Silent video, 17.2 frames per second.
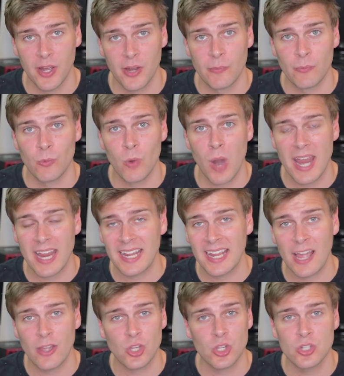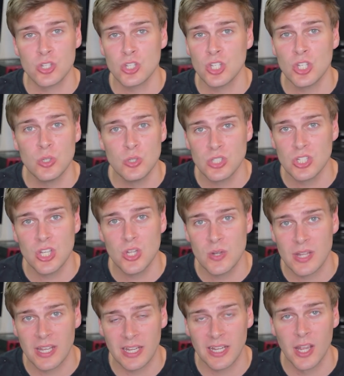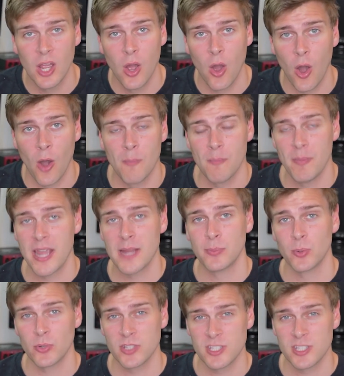and writing out your new tuning on paper, or